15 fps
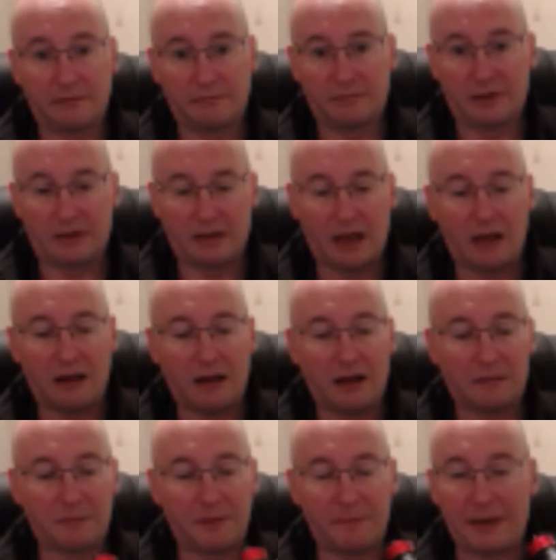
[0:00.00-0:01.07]
I'll
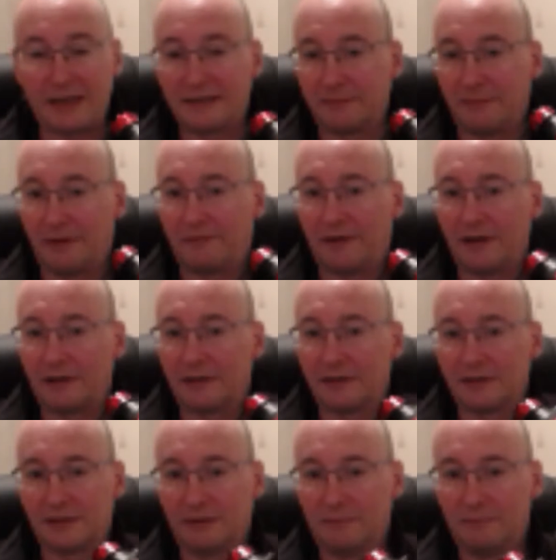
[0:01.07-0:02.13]
be basing my
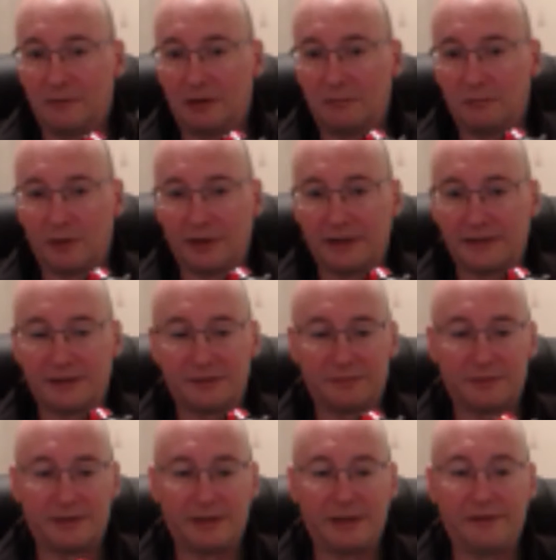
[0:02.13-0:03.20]
focus on what this is
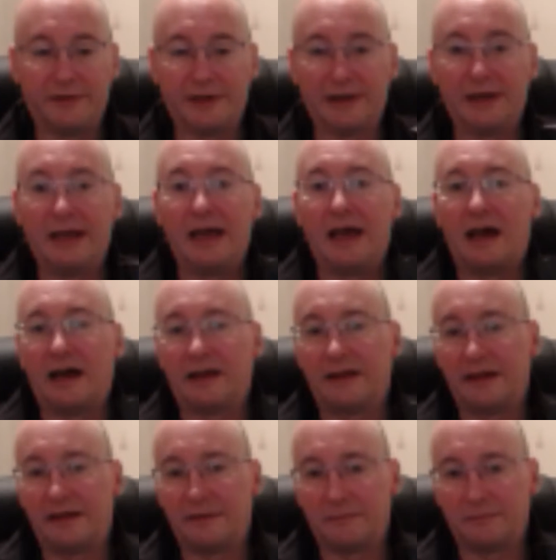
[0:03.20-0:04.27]
receiving, and
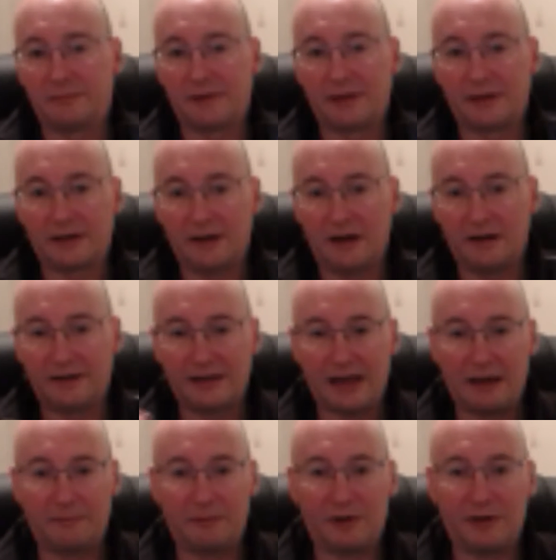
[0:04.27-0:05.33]
then the guide
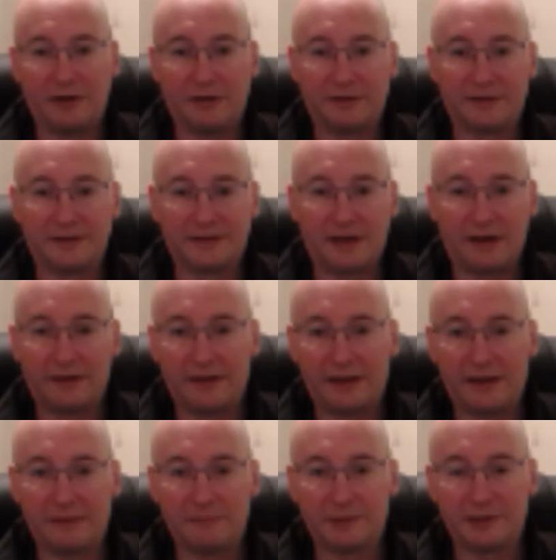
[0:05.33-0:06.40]
camera on the side of the
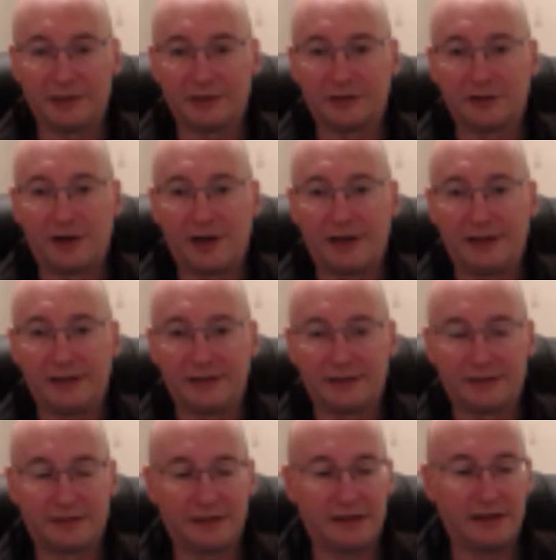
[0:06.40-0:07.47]
imaging train
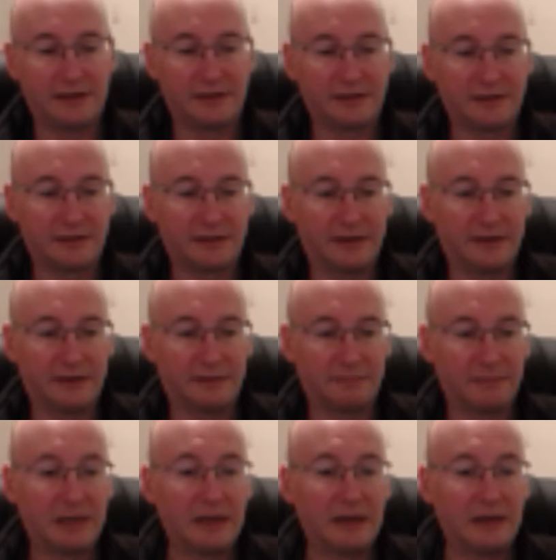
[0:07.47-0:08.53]
is just going to
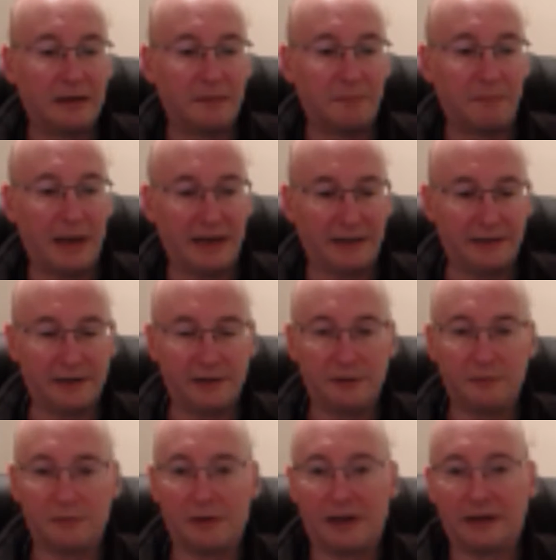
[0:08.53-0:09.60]
make do,
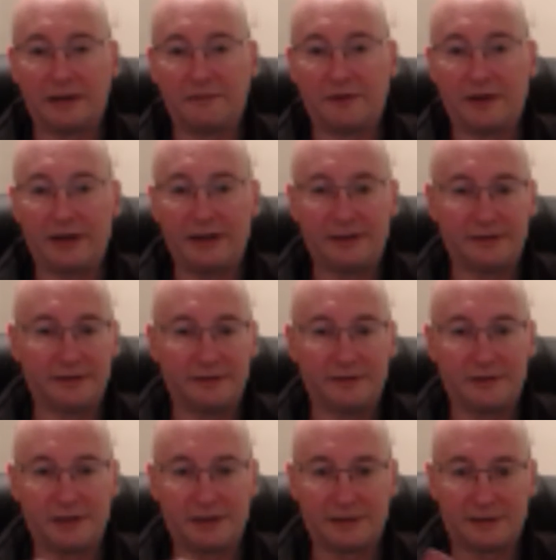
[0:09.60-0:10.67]
and if I need to
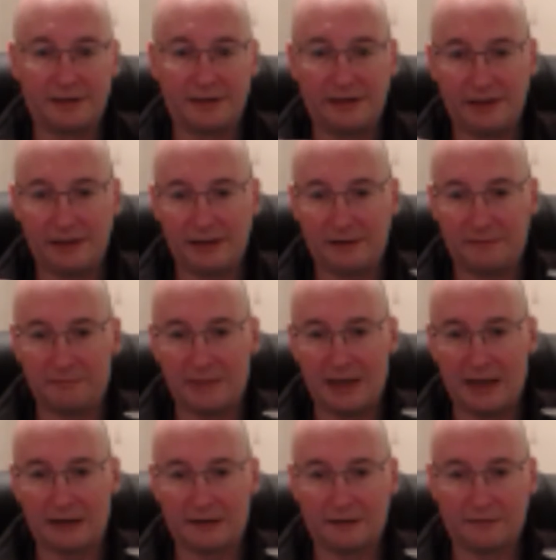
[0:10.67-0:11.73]
adjust the
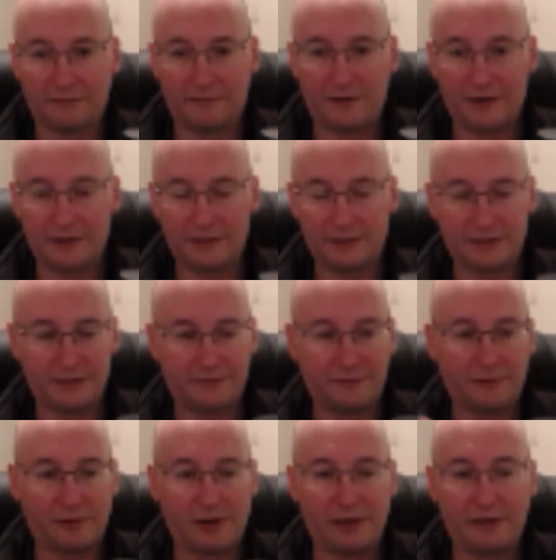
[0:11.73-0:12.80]
helical focuser
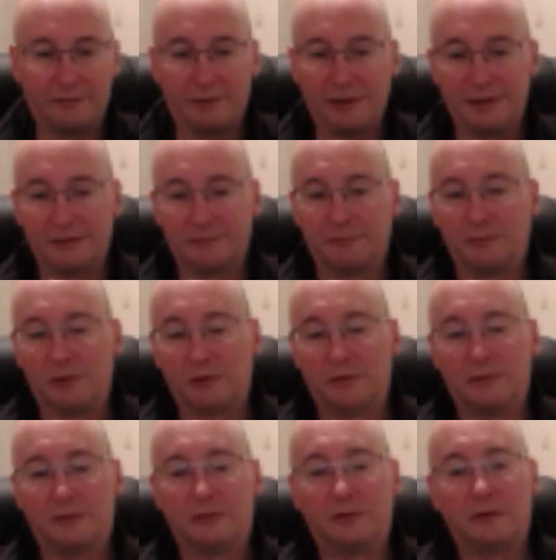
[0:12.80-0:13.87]
for any reason
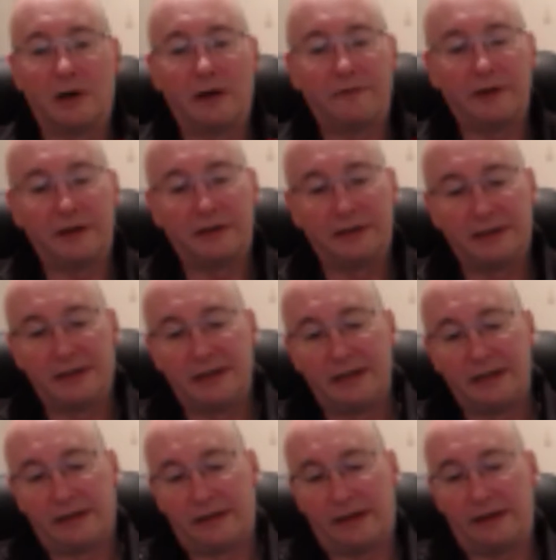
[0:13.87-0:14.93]
or other,
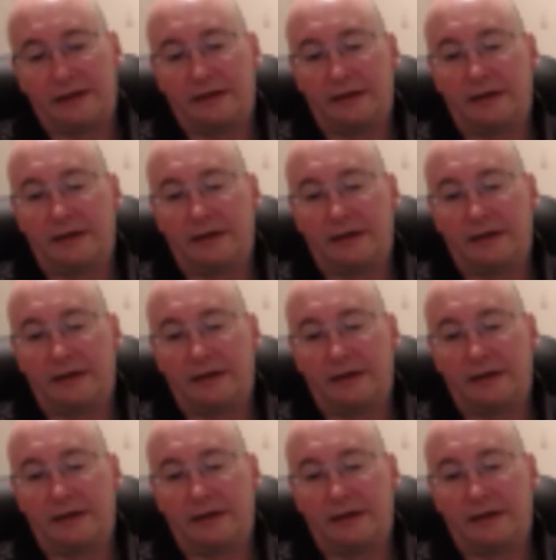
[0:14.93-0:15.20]
then